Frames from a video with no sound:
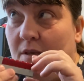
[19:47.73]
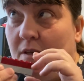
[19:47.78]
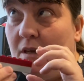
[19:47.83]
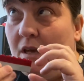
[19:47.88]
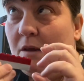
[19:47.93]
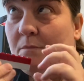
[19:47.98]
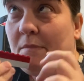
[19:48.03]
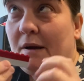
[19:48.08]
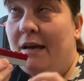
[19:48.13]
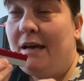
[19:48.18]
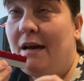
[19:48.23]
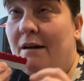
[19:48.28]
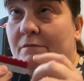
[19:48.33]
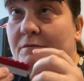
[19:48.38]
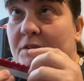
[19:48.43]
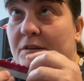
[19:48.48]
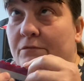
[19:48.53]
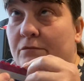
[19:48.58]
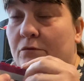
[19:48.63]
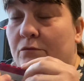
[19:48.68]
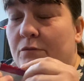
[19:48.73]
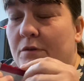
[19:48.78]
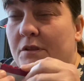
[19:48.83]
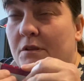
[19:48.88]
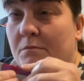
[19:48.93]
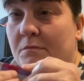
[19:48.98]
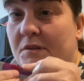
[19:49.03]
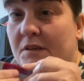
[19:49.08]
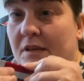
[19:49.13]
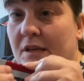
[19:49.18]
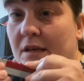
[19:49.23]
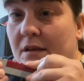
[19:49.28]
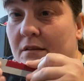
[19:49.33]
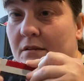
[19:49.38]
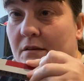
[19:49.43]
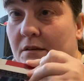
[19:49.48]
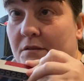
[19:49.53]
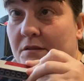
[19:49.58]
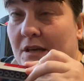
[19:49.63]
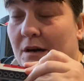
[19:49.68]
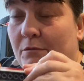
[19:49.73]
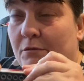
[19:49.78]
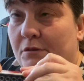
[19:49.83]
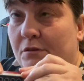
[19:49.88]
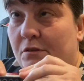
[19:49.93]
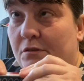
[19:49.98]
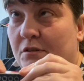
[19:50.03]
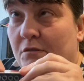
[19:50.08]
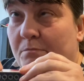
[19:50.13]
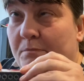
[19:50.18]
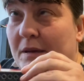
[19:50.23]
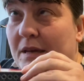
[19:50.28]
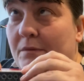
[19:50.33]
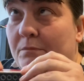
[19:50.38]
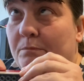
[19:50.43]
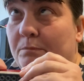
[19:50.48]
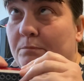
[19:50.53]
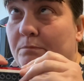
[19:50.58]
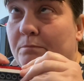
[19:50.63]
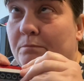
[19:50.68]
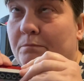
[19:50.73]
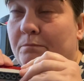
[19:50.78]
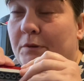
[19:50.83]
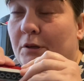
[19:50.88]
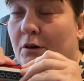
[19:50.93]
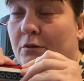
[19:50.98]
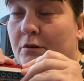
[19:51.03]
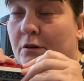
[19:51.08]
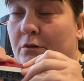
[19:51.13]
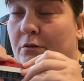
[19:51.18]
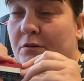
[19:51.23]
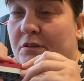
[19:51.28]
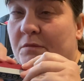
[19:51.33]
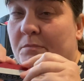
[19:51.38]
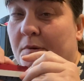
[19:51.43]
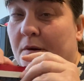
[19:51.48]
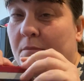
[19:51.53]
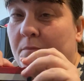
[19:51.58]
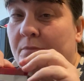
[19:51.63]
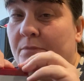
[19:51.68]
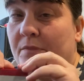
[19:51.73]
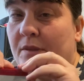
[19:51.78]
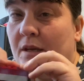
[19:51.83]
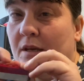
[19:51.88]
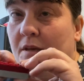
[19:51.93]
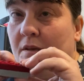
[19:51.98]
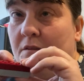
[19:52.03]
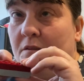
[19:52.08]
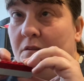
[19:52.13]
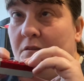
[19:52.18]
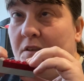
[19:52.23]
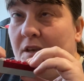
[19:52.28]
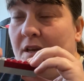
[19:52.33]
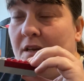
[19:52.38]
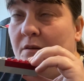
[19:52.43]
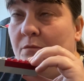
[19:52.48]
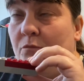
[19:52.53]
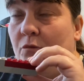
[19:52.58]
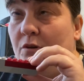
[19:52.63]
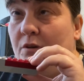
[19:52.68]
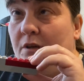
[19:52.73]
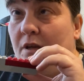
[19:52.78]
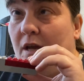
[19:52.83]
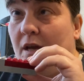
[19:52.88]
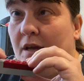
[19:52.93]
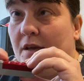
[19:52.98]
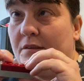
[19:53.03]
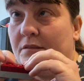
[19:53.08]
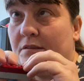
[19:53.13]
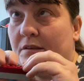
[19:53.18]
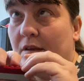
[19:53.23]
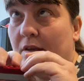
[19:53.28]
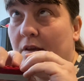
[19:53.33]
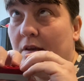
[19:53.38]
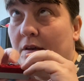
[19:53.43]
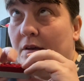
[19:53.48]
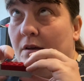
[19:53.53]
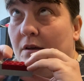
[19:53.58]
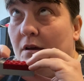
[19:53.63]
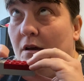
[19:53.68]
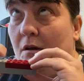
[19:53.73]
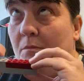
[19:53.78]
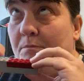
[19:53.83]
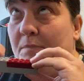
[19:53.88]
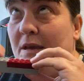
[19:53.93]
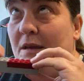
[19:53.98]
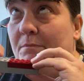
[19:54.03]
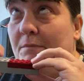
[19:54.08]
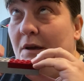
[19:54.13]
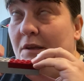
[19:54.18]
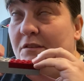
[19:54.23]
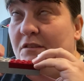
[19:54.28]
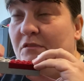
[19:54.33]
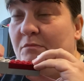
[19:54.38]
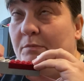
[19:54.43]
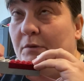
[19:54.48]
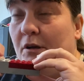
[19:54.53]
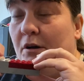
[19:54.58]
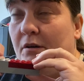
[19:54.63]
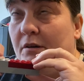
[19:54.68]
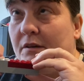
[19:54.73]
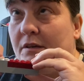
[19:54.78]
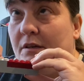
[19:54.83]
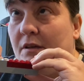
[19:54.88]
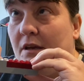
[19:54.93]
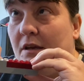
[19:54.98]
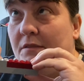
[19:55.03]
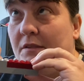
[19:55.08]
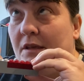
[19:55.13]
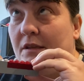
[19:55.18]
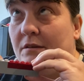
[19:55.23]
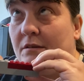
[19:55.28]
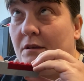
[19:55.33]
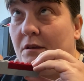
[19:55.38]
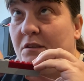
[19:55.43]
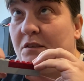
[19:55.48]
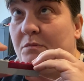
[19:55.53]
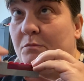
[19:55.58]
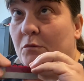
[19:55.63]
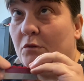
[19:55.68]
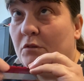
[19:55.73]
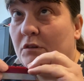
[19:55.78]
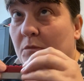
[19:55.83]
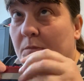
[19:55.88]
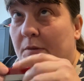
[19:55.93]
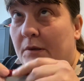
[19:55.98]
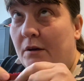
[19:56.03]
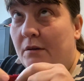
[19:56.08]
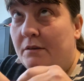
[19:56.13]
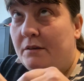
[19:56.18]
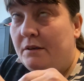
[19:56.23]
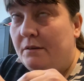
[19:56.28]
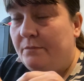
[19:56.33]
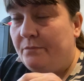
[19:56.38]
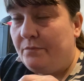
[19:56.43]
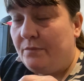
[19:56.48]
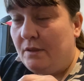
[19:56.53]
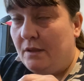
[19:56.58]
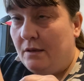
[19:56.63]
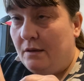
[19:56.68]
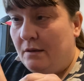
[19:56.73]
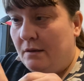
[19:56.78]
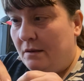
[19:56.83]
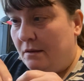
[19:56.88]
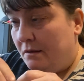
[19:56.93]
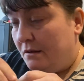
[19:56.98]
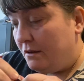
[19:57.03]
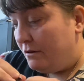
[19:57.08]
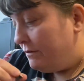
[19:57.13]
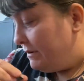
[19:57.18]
It might have different rhythms in it, because that one's just a big block across the bottom. The second one has a big massive block and then a smaller block. So